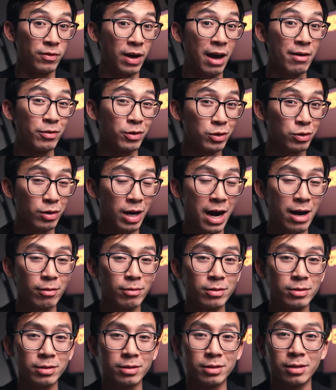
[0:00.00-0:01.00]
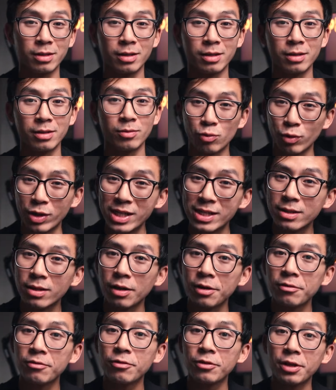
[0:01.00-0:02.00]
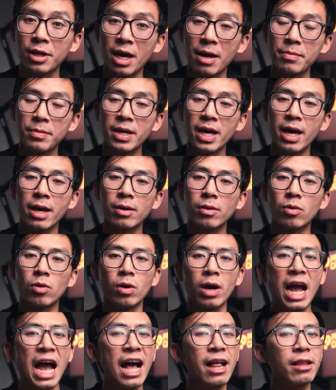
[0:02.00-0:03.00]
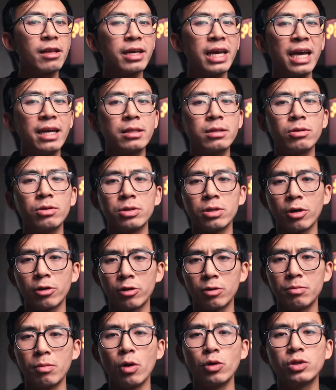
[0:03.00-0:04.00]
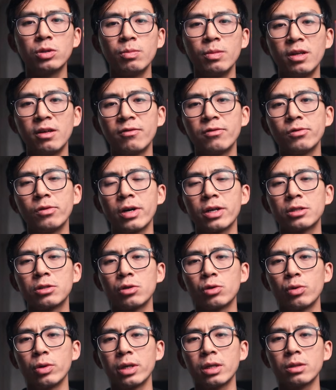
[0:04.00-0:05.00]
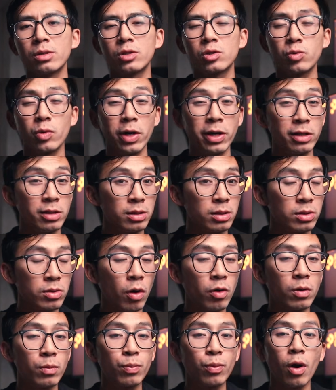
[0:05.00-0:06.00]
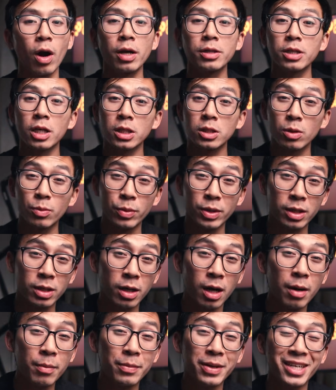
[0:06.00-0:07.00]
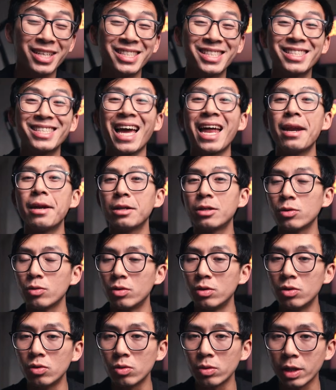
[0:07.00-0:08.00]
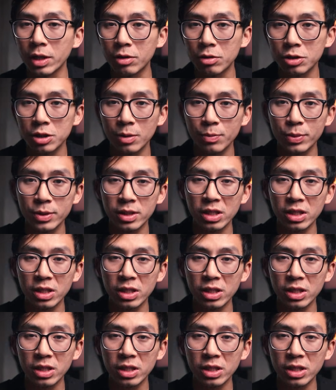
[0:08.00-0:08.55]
500 hours to restudy for the MCAT or allocate to his other most meaningful extracurriculars where he could start a project or become and ascend to a new leadership